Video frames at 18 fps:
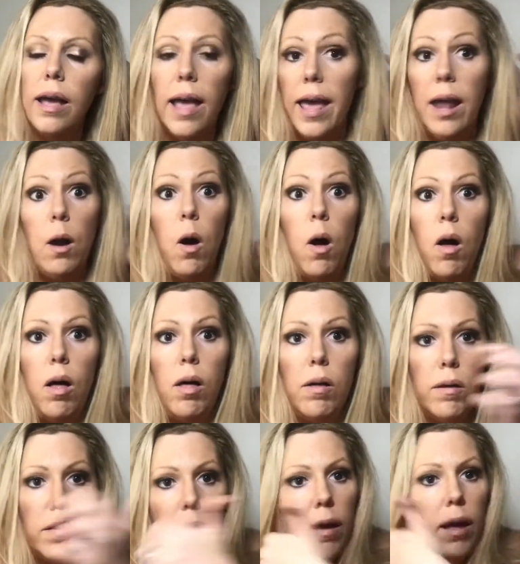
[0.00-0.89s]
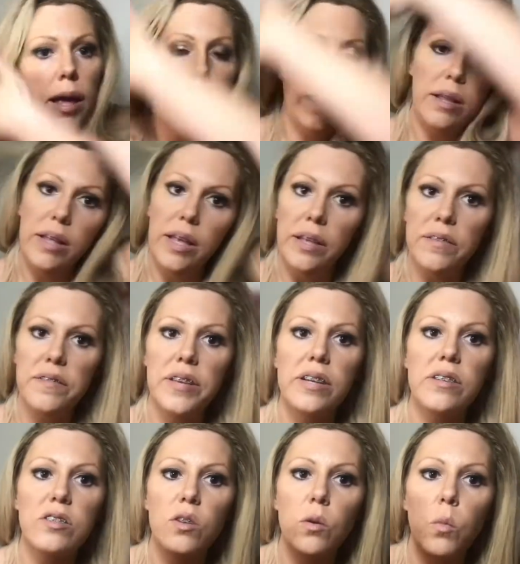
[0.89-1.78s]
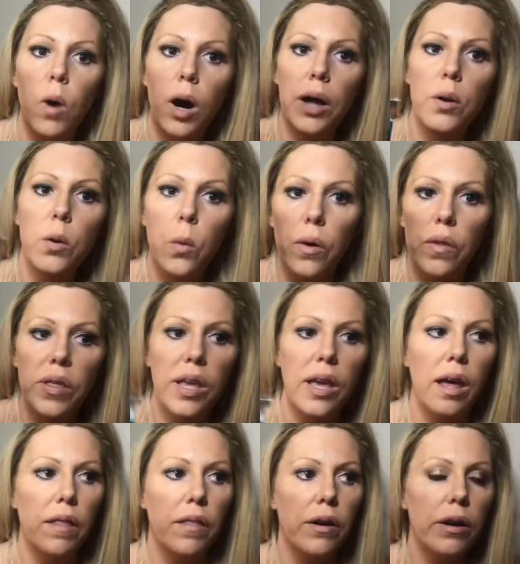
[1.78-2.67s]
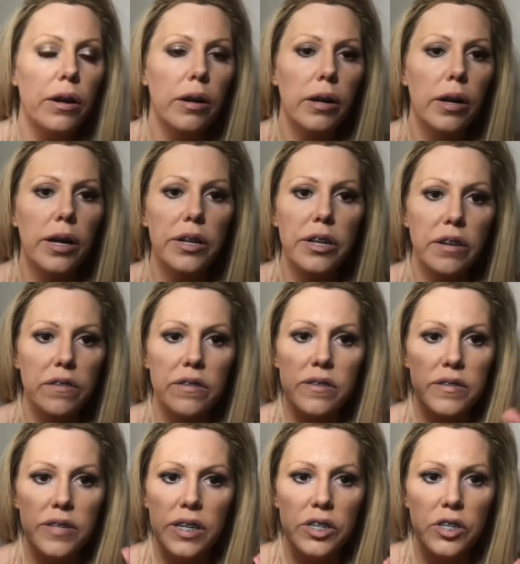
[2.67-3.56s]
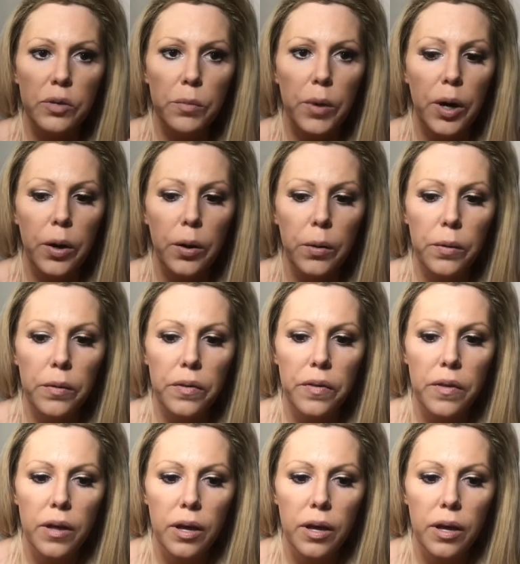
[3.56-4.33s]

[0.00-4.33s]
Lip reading: at all. It sticks to one or the other. It doesn't stick to both.